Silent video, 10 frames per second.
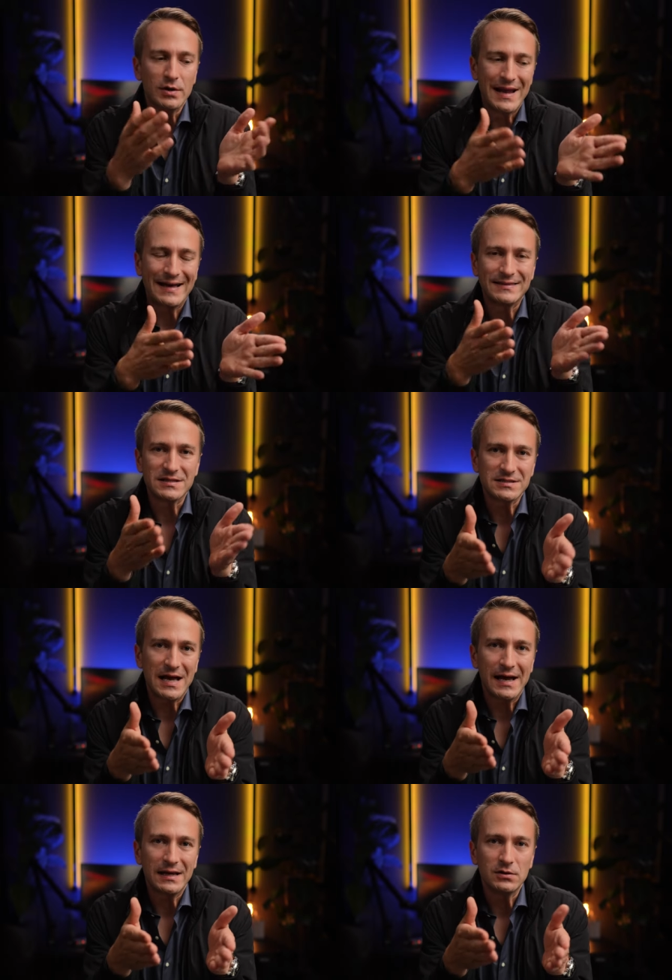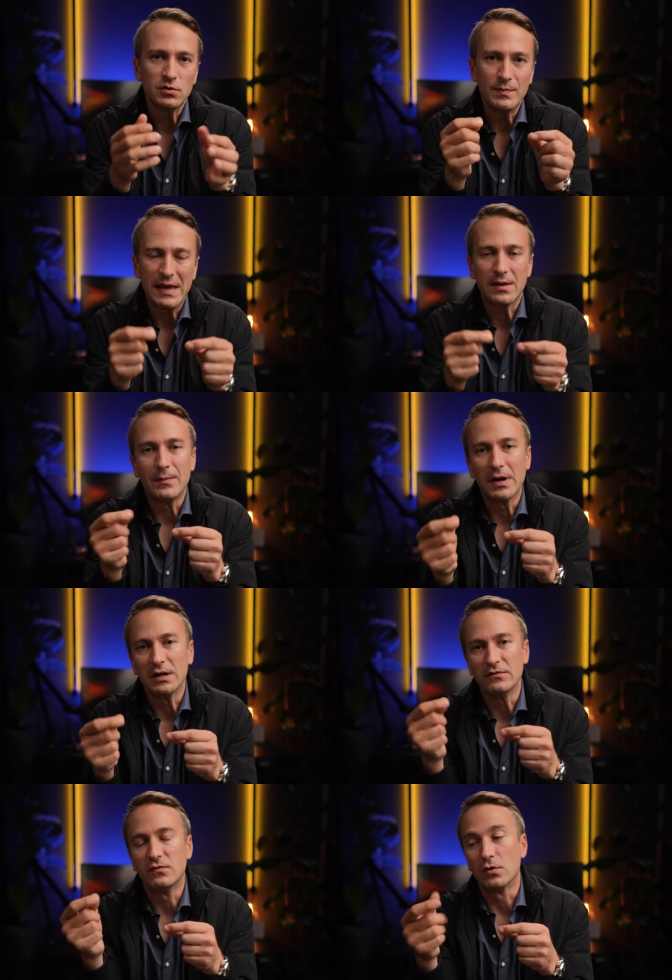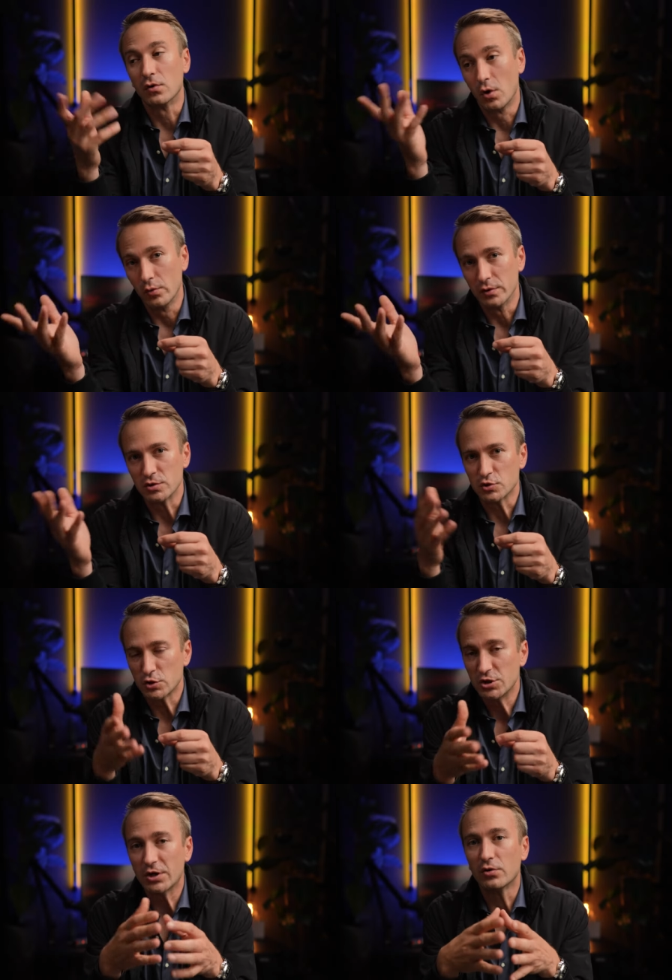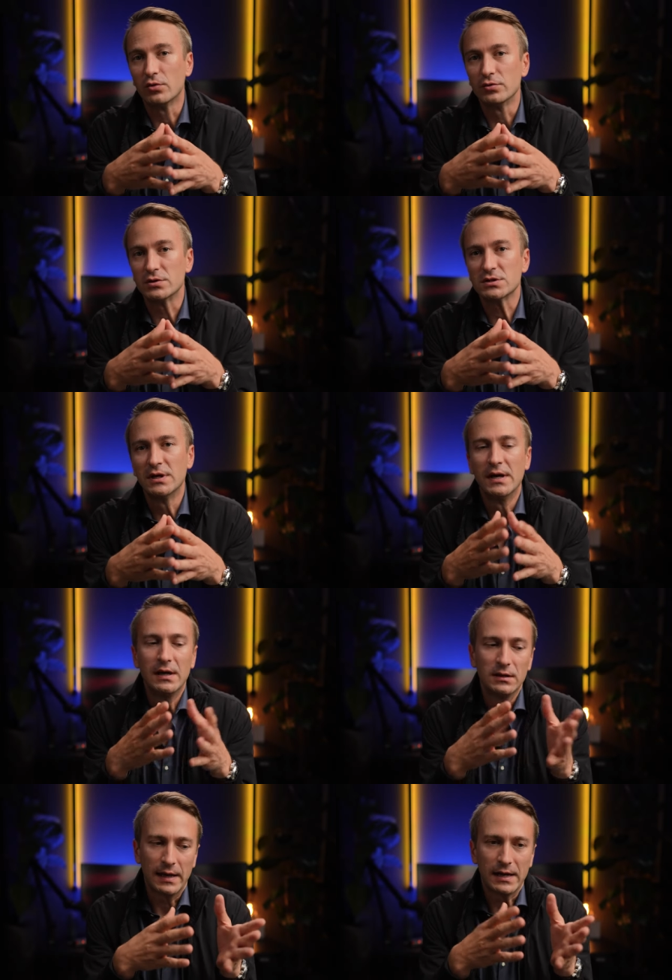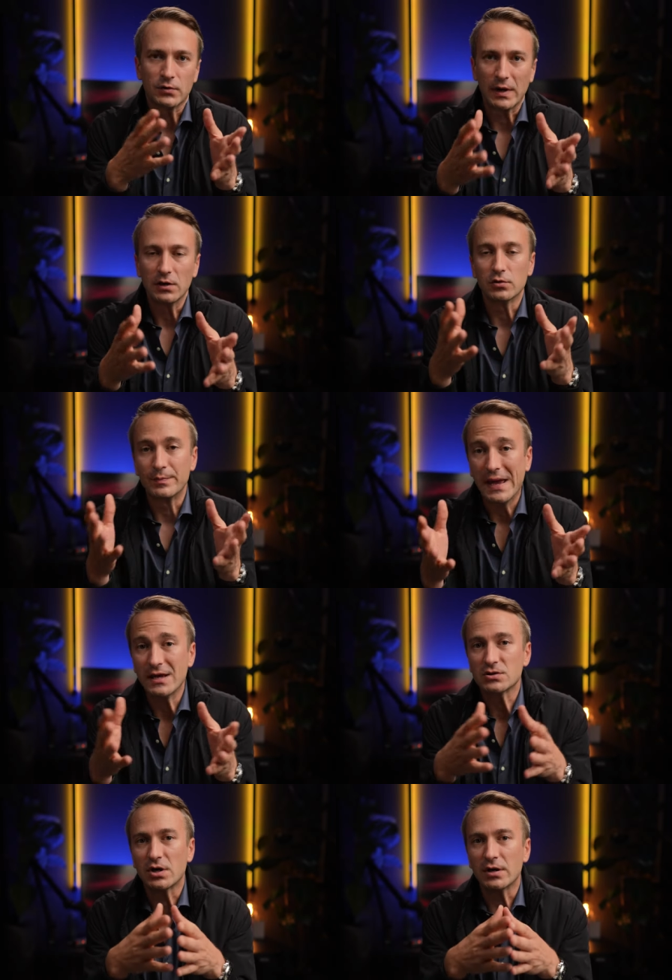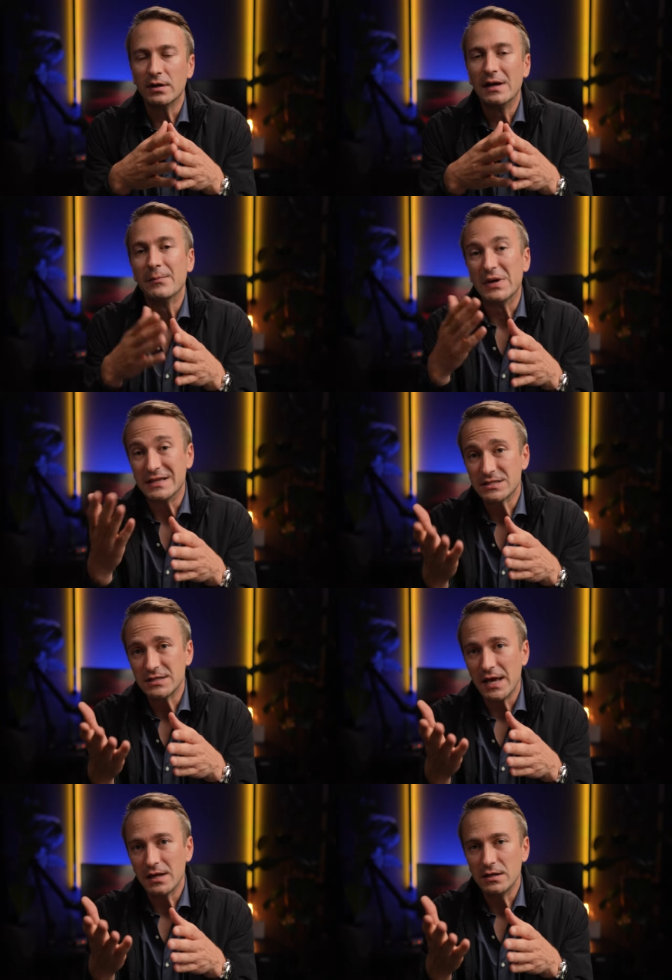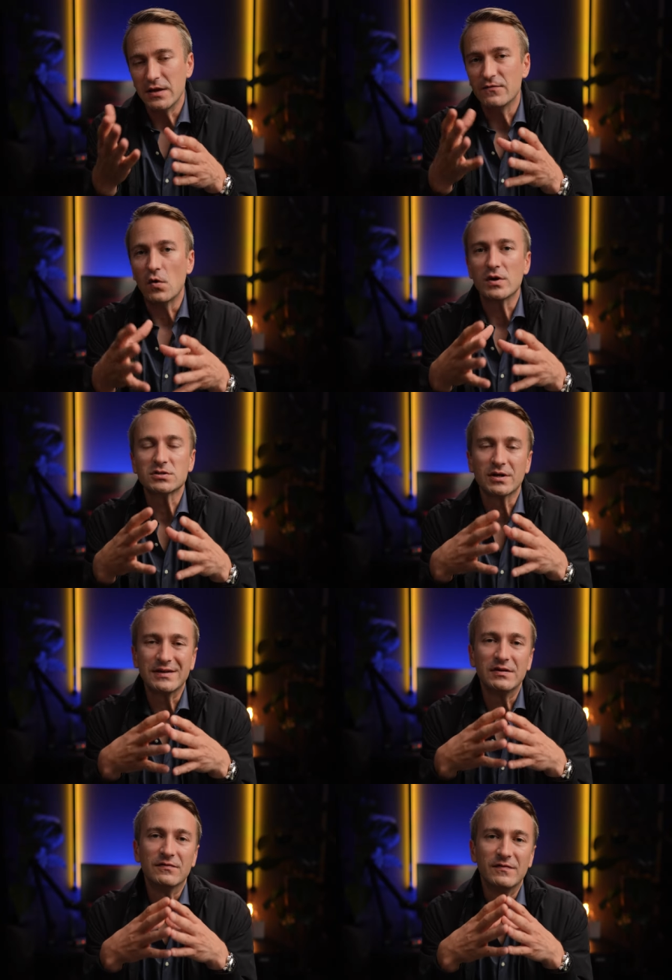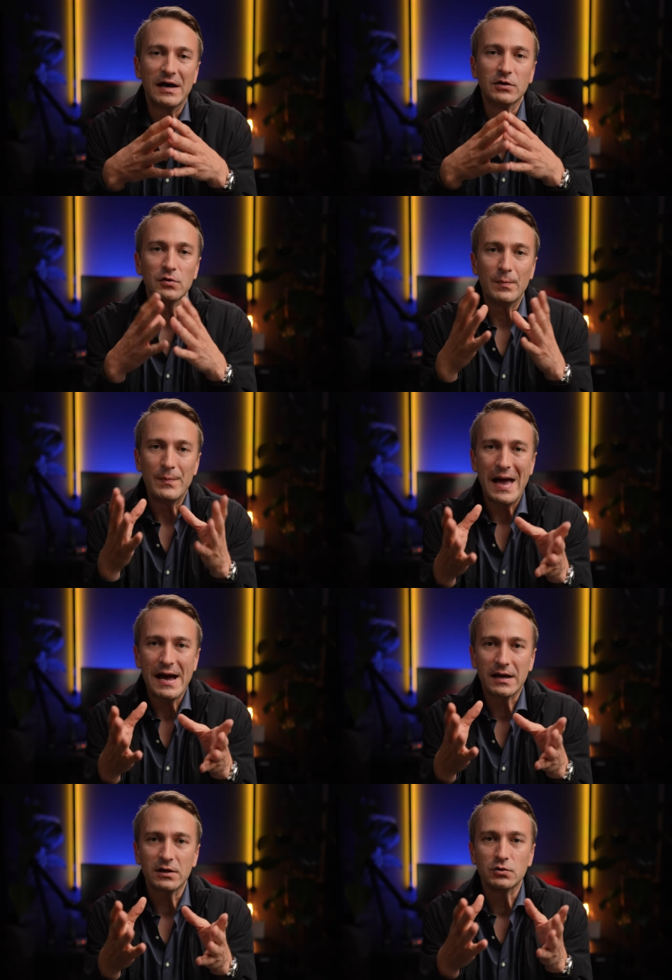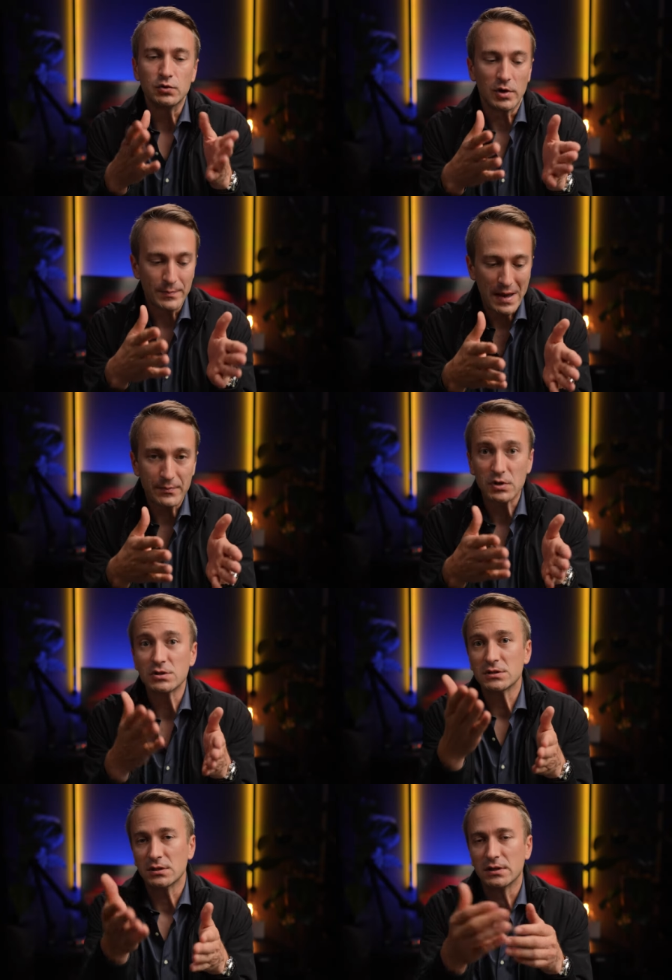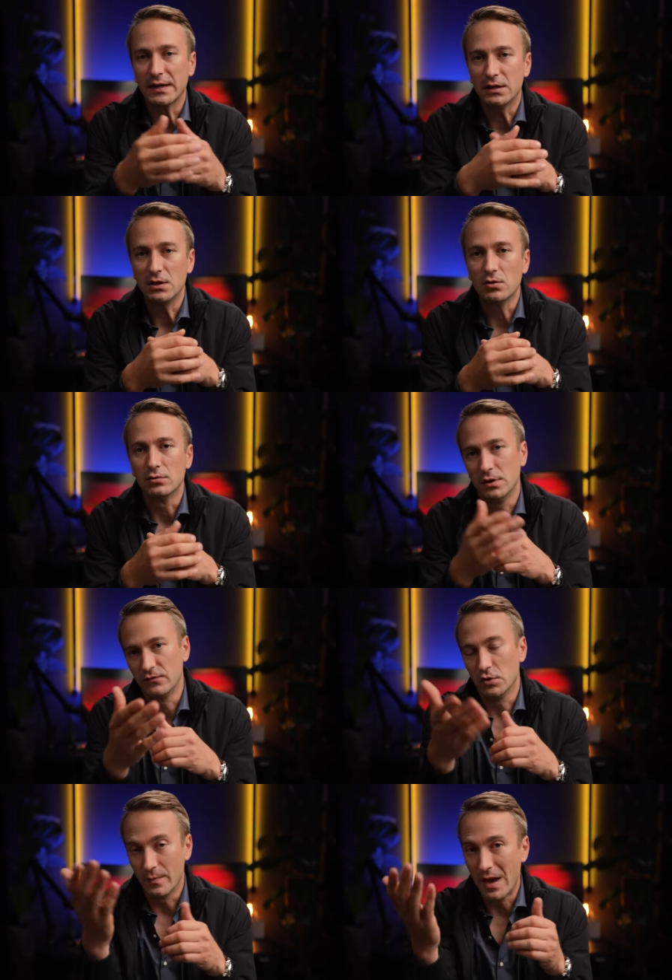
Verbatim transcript: are not designed to make money for owners or shareholders, like regular banks are, but instead they focus on giving value back to their members, like you, you're a